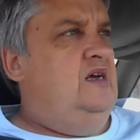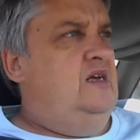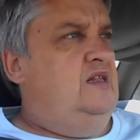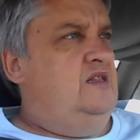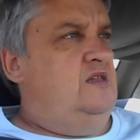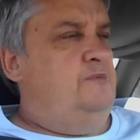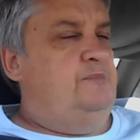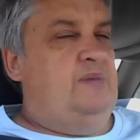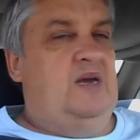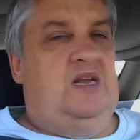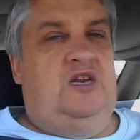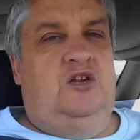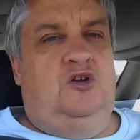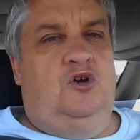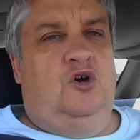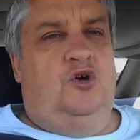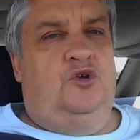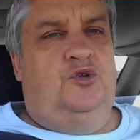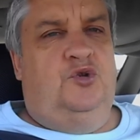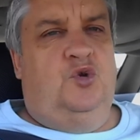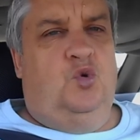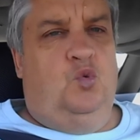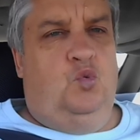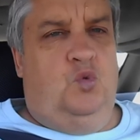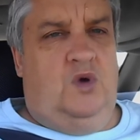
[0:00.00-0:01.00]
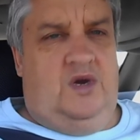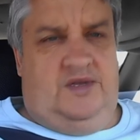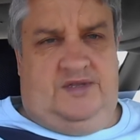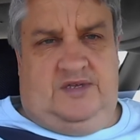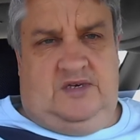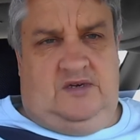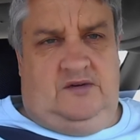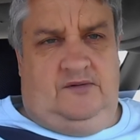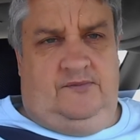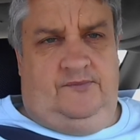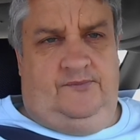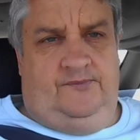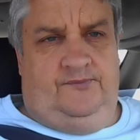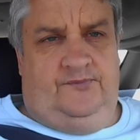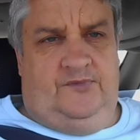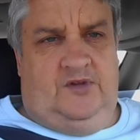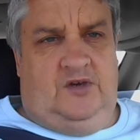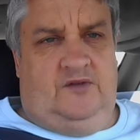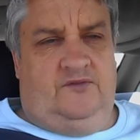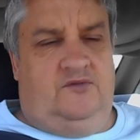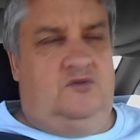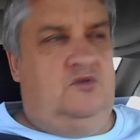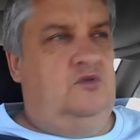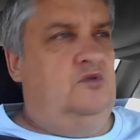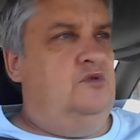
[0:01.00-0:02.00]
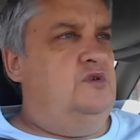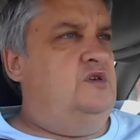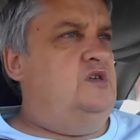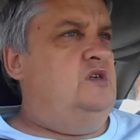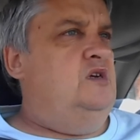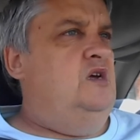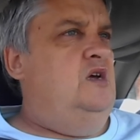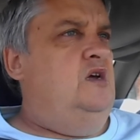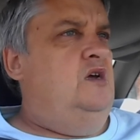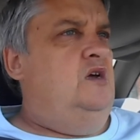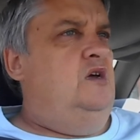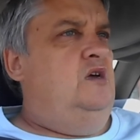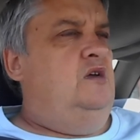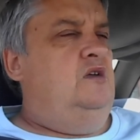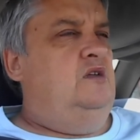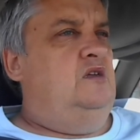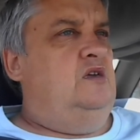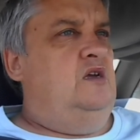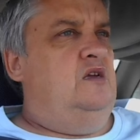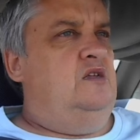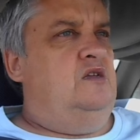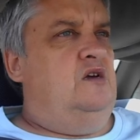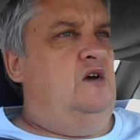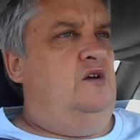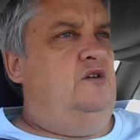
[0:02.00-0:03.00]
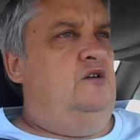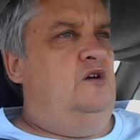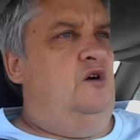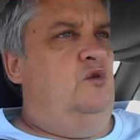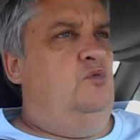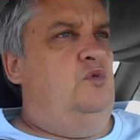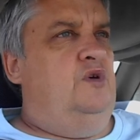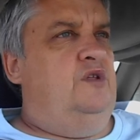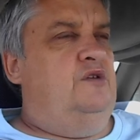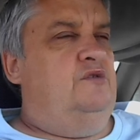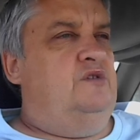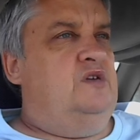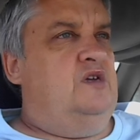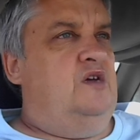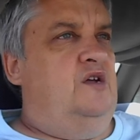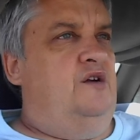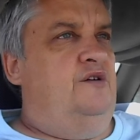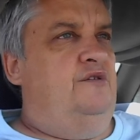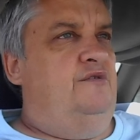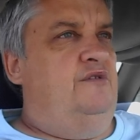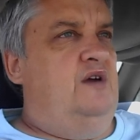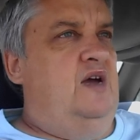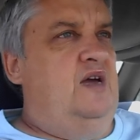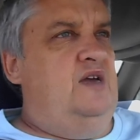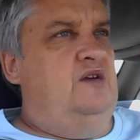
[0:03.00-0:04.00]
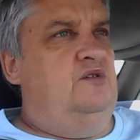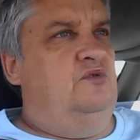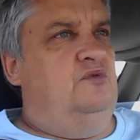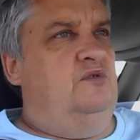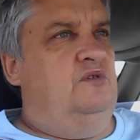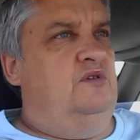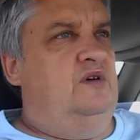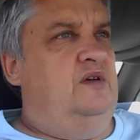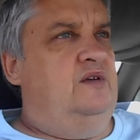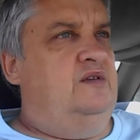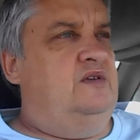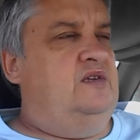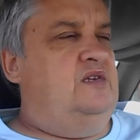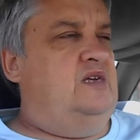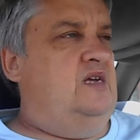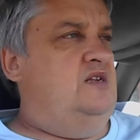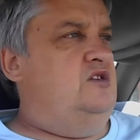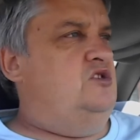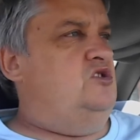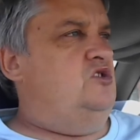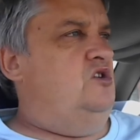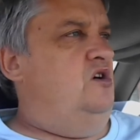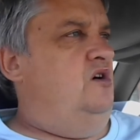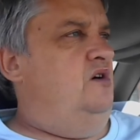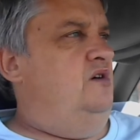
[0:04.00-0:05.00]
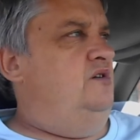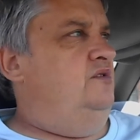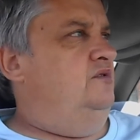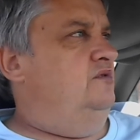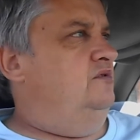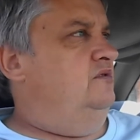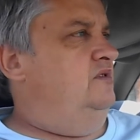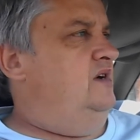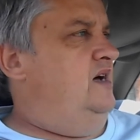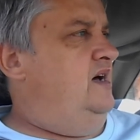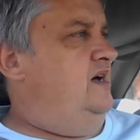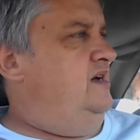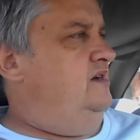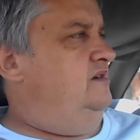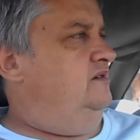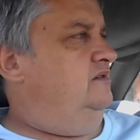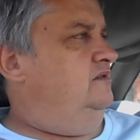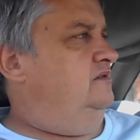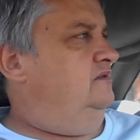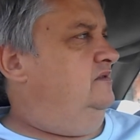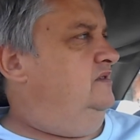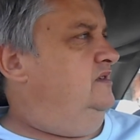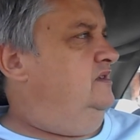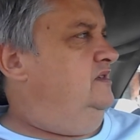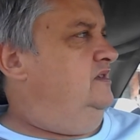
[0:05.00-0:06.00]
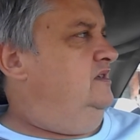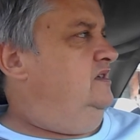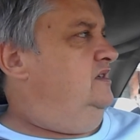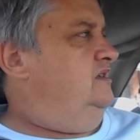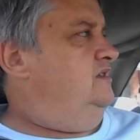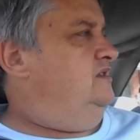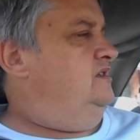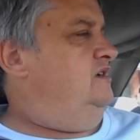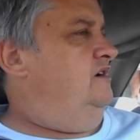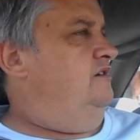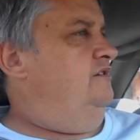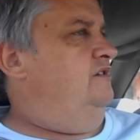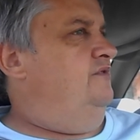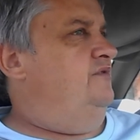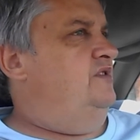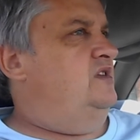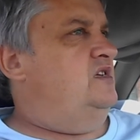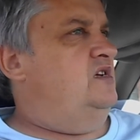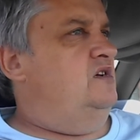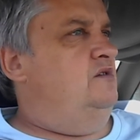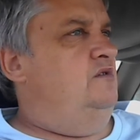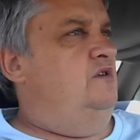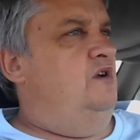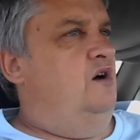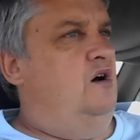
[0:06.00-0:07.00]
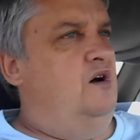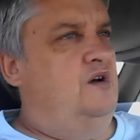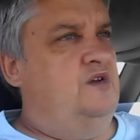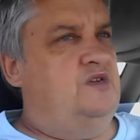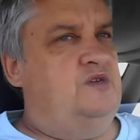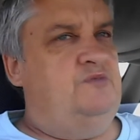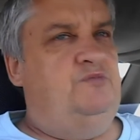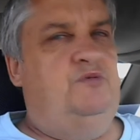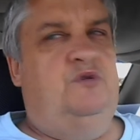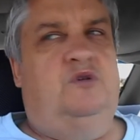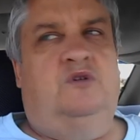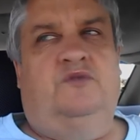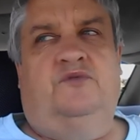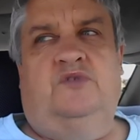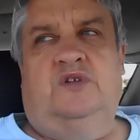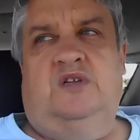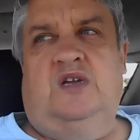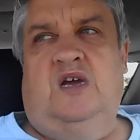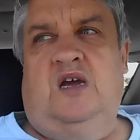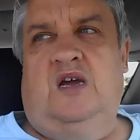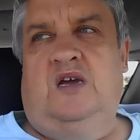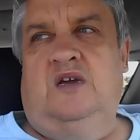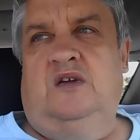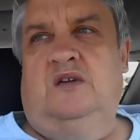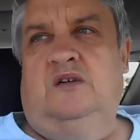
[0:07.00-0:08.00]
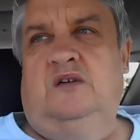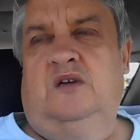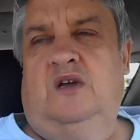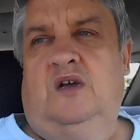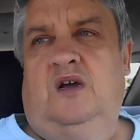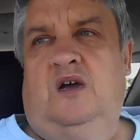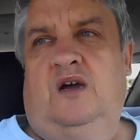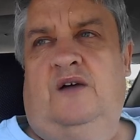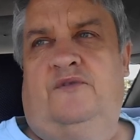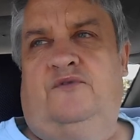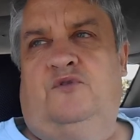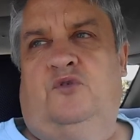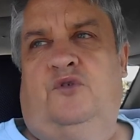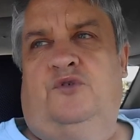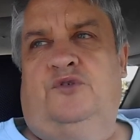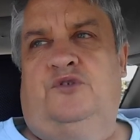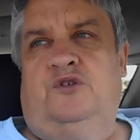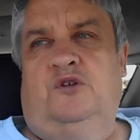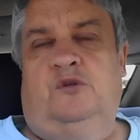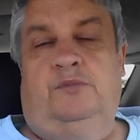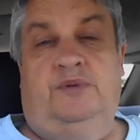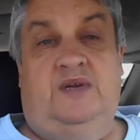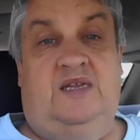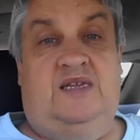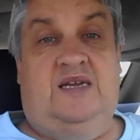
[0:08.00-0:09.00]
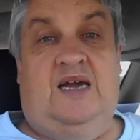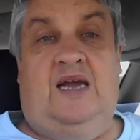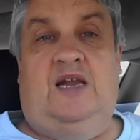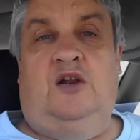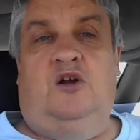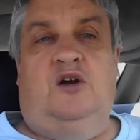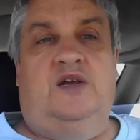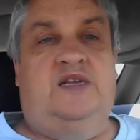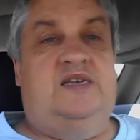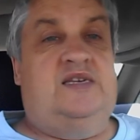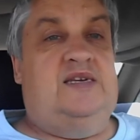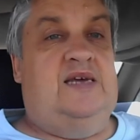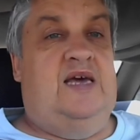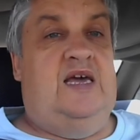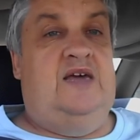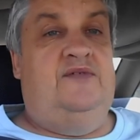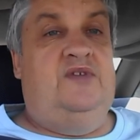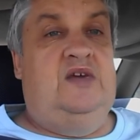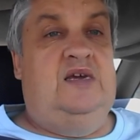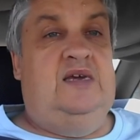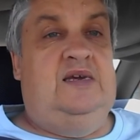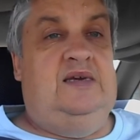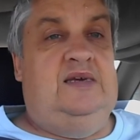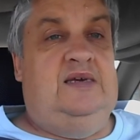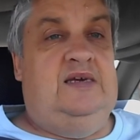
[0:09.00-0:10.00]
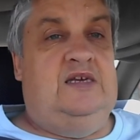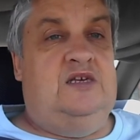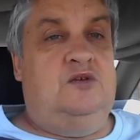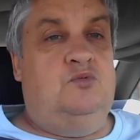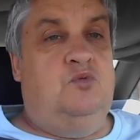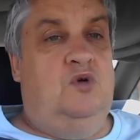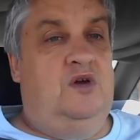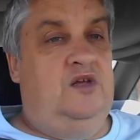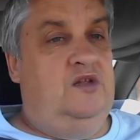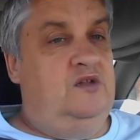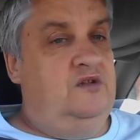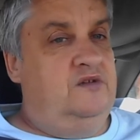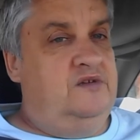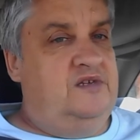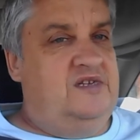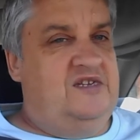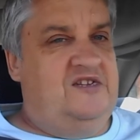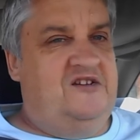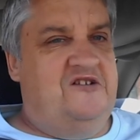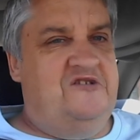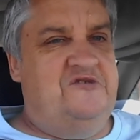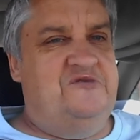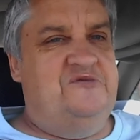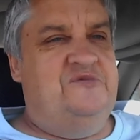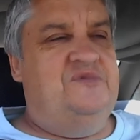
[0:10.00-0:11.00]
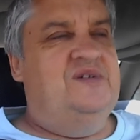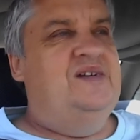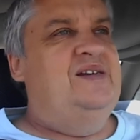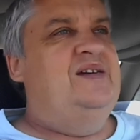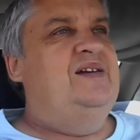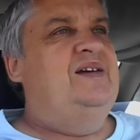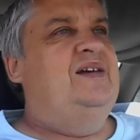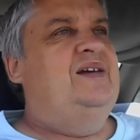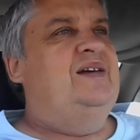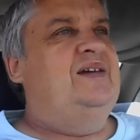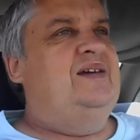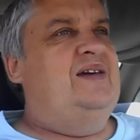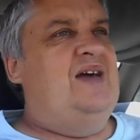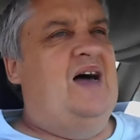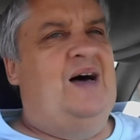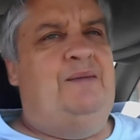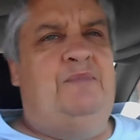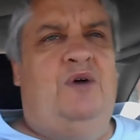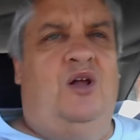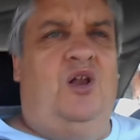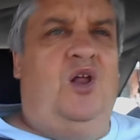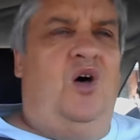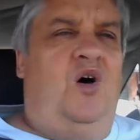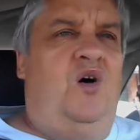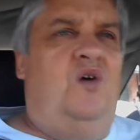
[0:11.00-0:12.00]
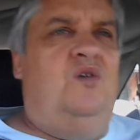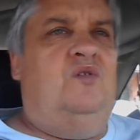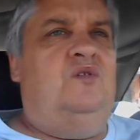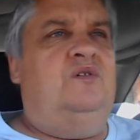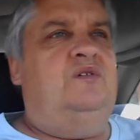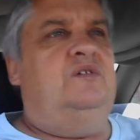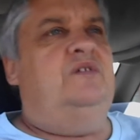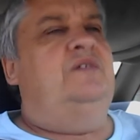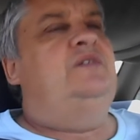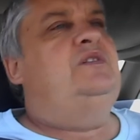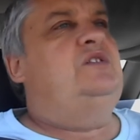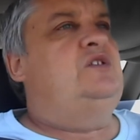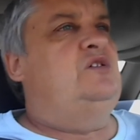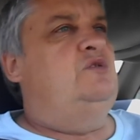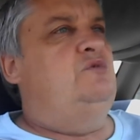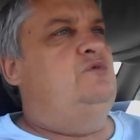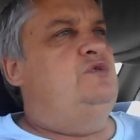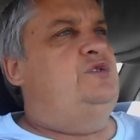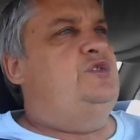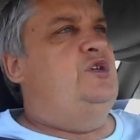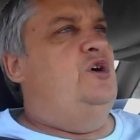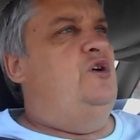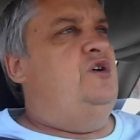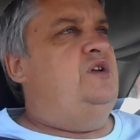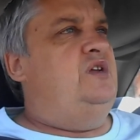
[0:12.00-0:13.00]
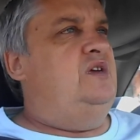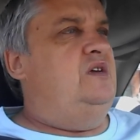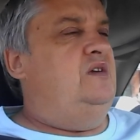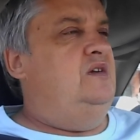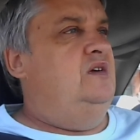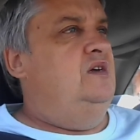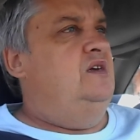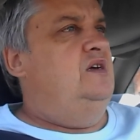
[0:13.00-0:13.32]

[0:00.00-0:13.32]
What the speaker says: depending on the weather, of course. You don't know whether it's going to rain or sunshine or hail. So if it's a nice, beautiful day, of course, it'll be daylight saving as well. So come along, 2:30.